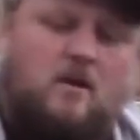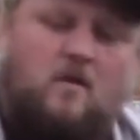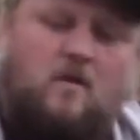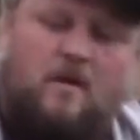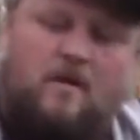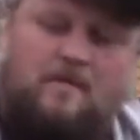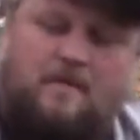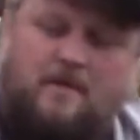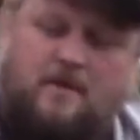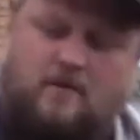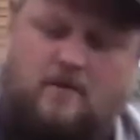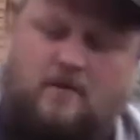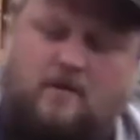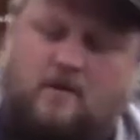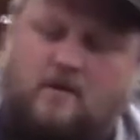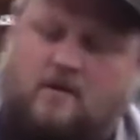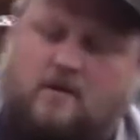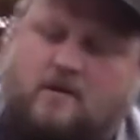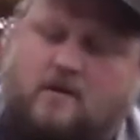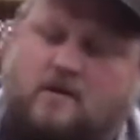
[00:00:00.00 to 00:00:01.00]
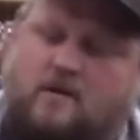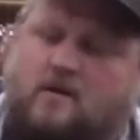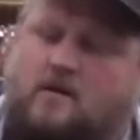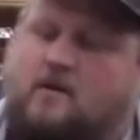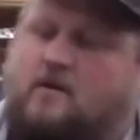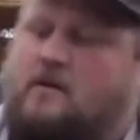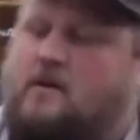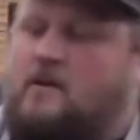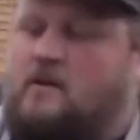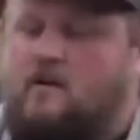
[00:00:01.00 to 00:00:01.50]
go up to your
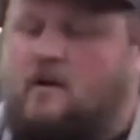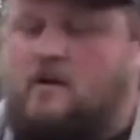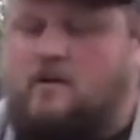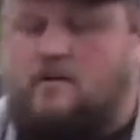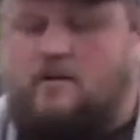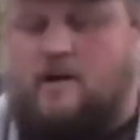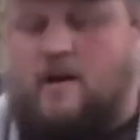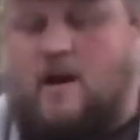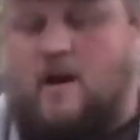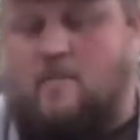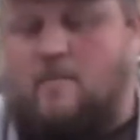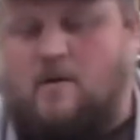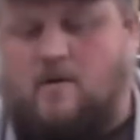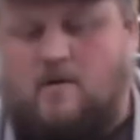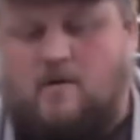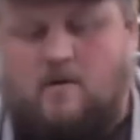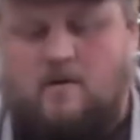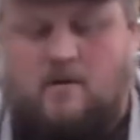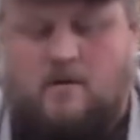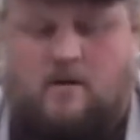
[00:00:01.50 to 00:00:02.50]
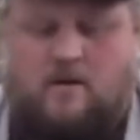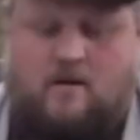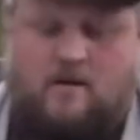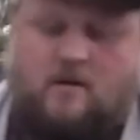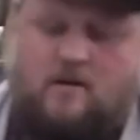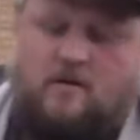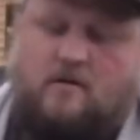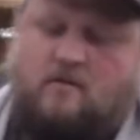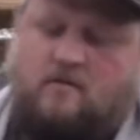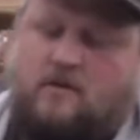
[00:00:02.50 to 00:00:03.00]
dirty laundry hamper
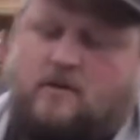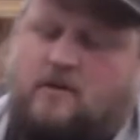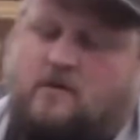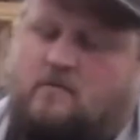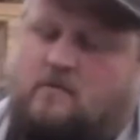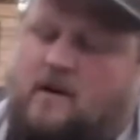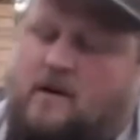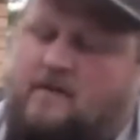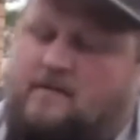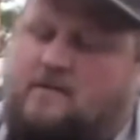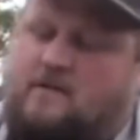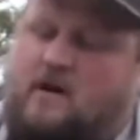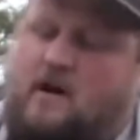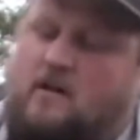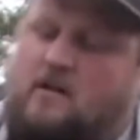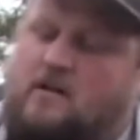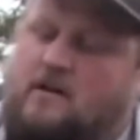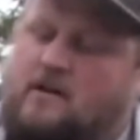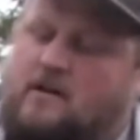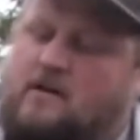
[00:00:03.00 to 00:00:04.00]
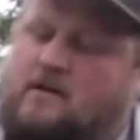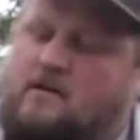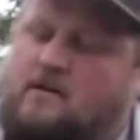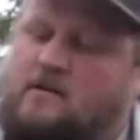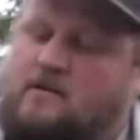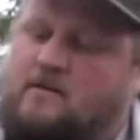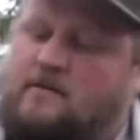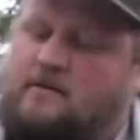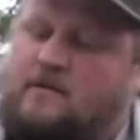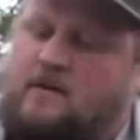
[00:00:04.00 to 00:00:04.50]
when your wife's not looking
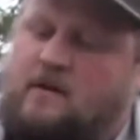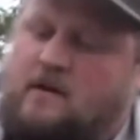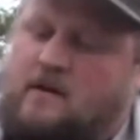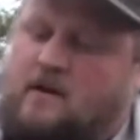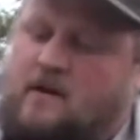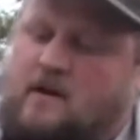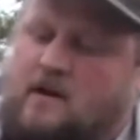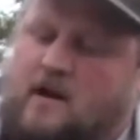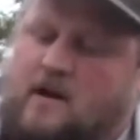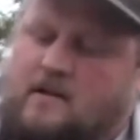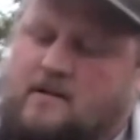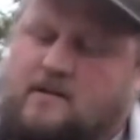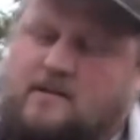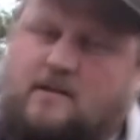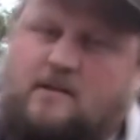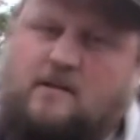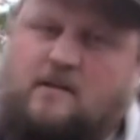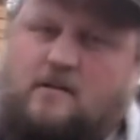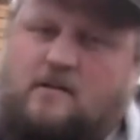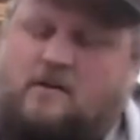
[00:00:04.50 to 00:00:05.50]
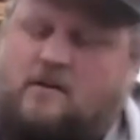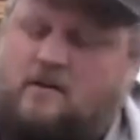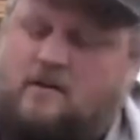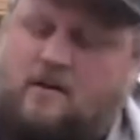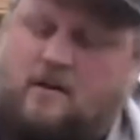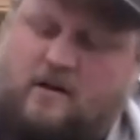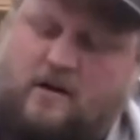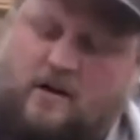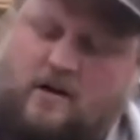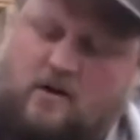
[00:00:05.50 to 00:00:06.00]
and steal all your
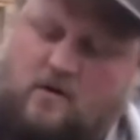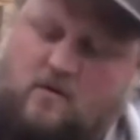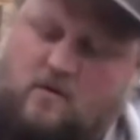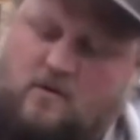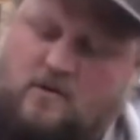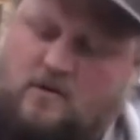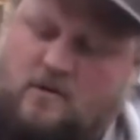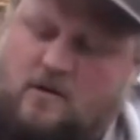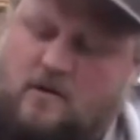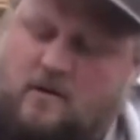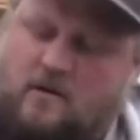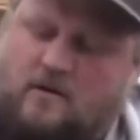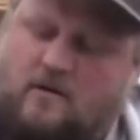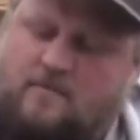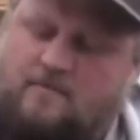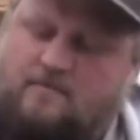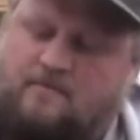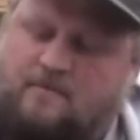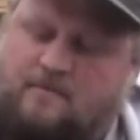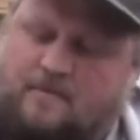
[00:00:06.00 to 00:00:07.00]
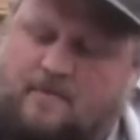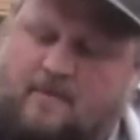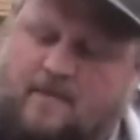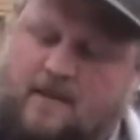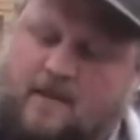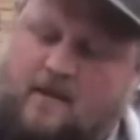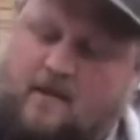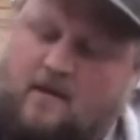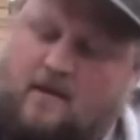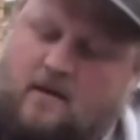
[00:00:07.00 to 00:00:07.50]
dirty clothes
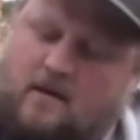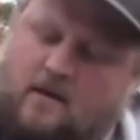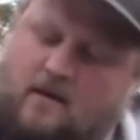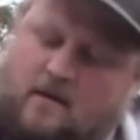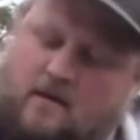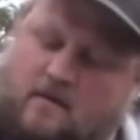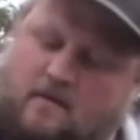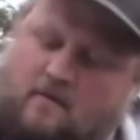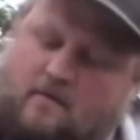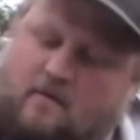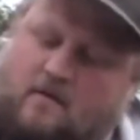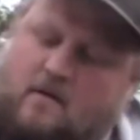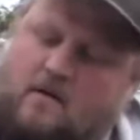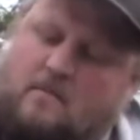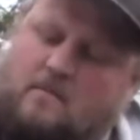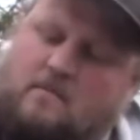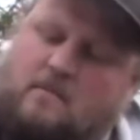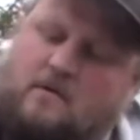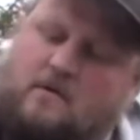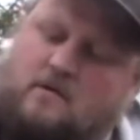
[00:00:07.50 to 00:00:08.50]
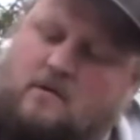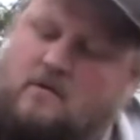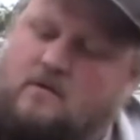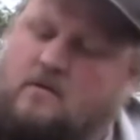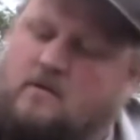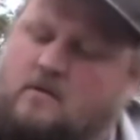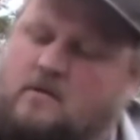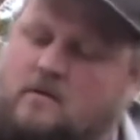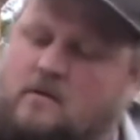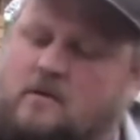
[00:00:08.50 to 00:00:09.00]
from
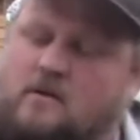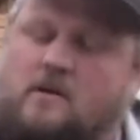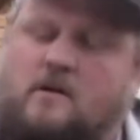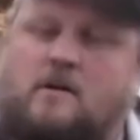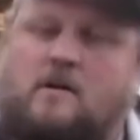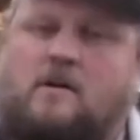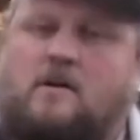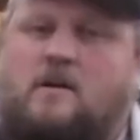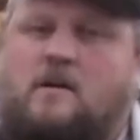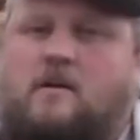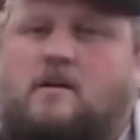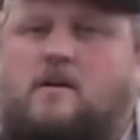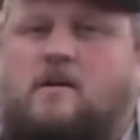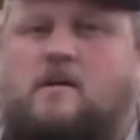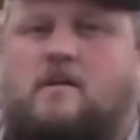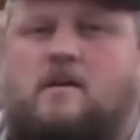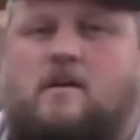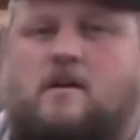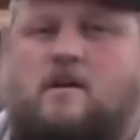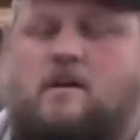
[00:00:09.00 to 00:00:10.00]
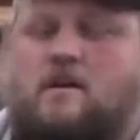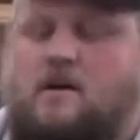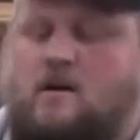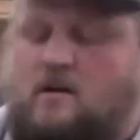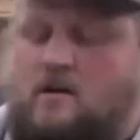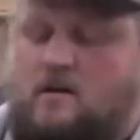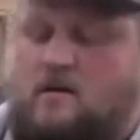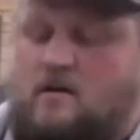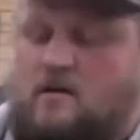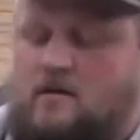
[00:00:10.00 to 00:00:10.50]
the
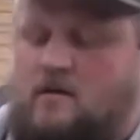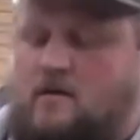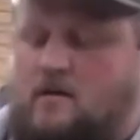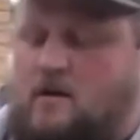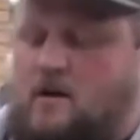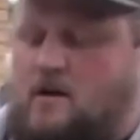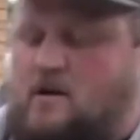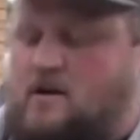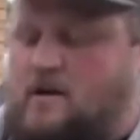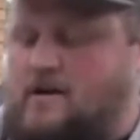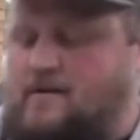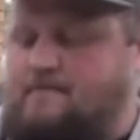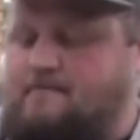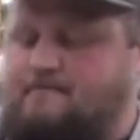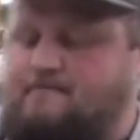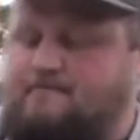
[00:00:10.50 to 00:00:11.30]
laundry.